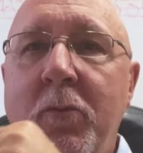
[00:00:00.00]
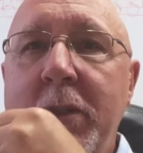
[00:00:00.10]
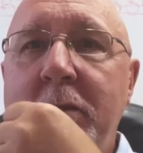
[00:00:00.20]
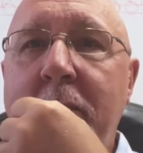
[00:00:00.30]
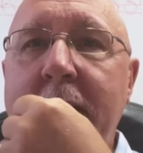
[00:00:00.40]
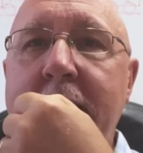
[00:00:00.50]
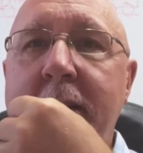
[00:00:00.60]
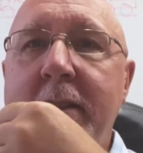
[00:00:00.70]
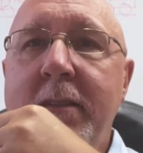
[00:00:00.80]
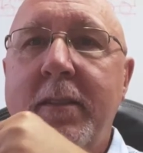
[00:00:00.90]

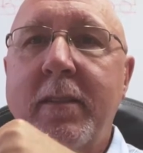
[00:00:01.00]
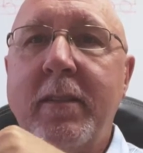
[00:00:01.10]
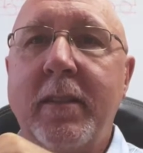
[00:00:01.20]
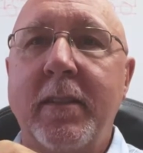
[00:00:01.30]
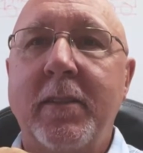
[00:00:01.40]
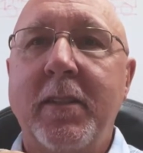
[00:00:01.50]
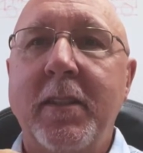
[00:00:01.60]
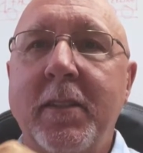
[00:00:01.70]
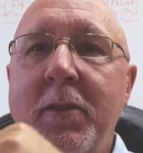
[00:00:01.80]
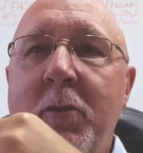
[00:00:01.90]
wristband, this uh,
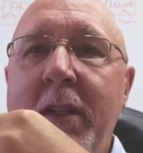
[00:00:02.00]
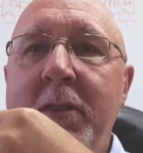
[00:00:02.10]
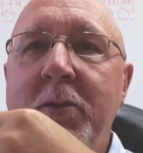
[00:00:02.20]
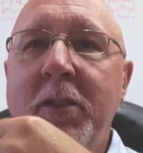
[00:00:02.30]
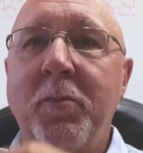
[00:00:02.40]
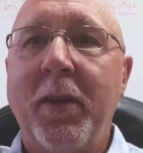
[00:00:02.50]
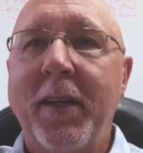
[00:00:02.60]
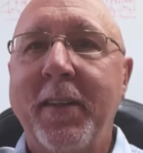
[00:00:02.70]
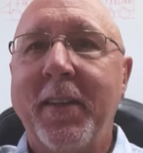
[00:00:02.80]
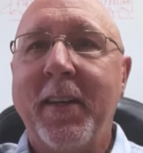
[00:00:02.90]
teal and white
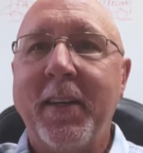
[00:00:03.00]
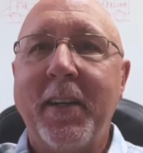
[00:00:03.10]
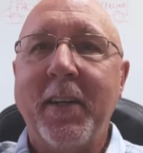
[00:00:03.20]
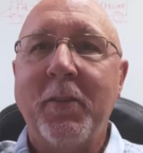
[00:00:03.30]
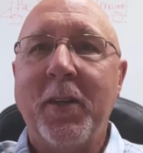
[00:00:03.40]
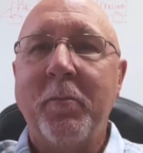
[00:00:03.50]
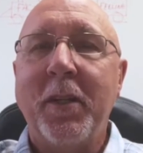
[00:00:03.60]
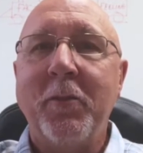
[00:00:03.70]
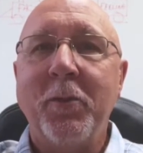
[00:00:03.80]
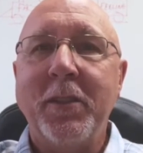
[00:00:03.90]
wristband that I have on
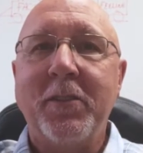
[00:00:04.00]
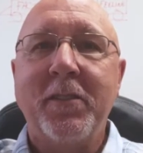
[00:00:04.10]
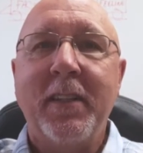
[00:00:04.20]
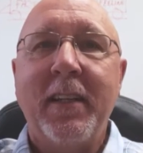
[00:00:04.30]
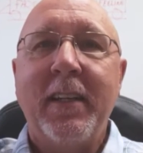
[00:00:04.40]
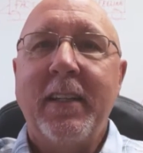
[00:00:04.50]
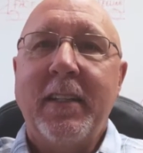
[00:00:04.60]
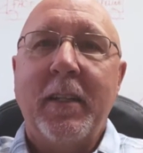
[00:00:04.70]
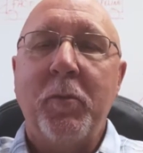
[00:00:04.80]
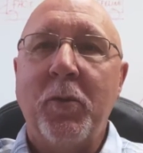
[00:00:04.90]
my wrist.
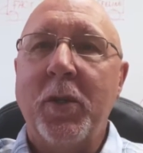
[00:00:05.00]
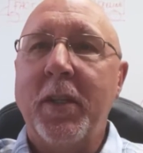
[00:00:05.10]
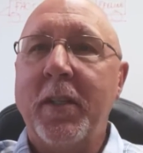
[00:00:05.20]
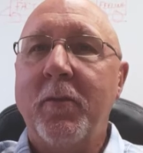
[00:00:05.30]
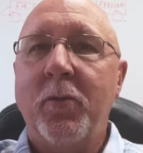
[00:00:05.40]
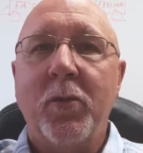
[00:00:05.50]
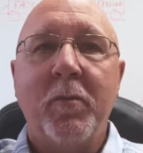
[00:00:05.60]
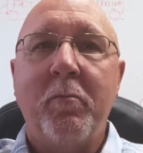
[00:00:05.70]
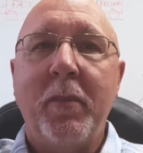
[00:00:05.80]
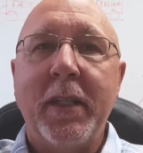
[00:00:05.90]
I've been wearing it
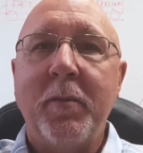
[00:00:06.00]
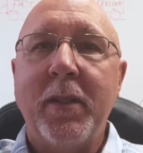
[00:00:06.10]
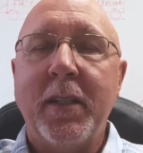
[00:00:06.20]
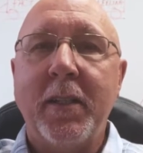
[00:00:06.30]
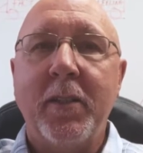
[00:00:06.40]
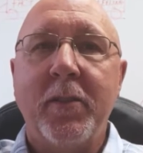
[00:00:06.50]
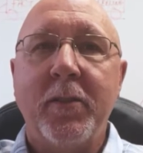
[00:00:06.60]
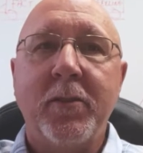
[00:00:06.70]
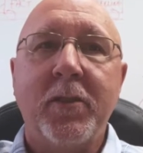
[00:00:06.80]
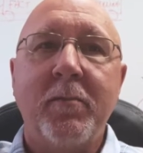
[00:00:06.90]
for many, many
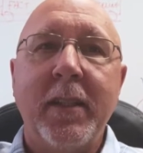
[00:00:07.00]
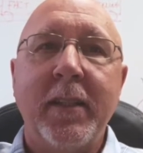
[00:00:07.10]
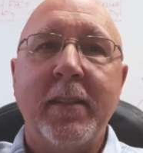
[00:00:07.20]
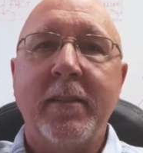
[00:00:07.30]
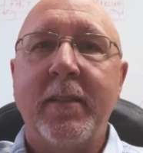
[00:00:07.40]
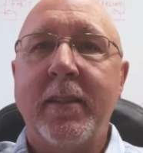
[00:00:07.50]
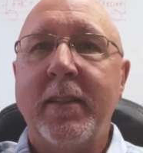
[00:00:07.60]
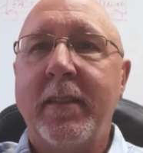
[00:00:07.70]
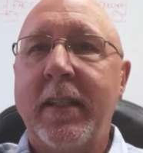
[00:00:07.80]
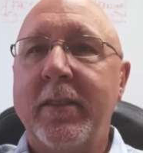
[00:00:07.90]
years, and
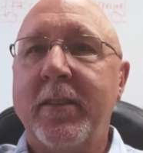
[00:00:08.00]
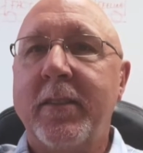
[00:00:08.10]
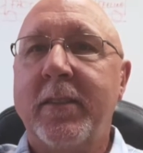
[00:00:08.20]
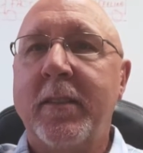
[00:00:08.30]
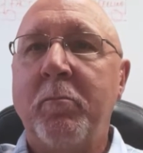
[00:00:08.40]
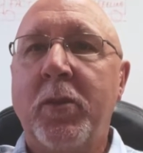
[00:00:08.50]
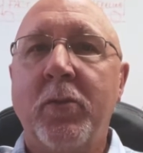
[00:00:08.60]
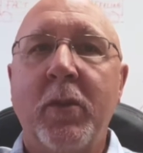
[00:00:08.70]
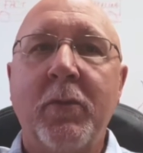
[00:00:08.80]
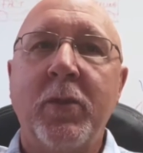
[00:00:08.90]
it has a
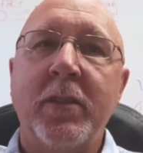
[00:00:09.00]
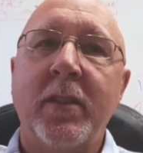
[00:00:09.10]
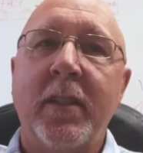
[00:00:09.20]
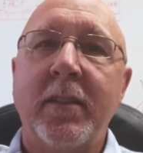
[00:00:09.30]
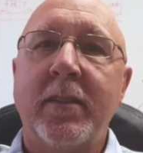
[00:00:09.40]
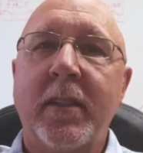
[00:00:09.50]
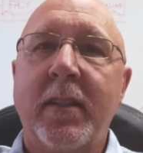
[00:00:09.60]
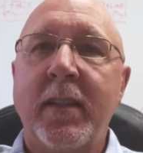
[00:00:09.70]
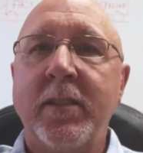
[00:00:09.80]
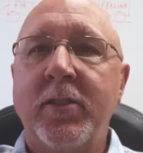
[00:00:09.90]
simple reference on it to
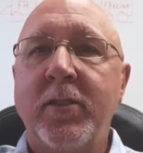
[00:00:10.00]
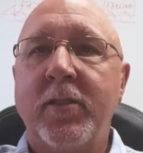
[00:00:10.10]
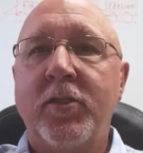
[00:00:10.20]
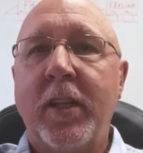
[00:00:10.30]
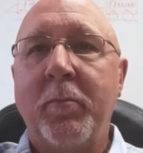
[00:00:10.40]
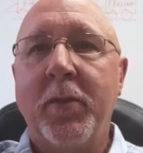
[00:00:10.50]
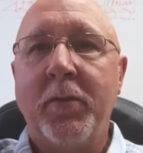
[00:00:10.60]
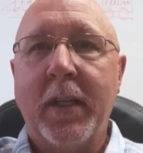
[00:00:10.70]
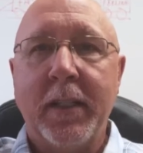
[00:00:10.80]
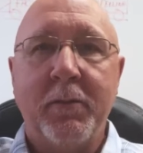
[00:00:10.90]
Galatians chapter
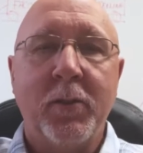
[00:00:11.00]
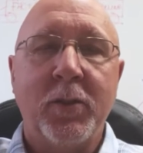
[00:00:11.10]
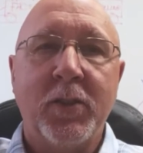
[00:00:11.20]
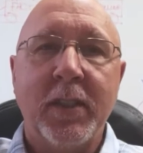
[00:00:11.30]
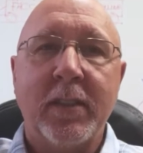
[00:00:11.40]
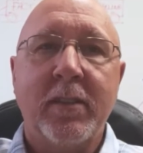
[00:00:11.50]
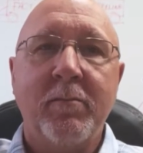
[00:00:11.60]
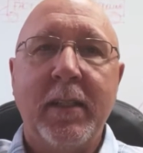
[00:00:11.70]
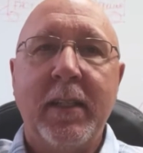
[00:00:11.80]
5, verse 6.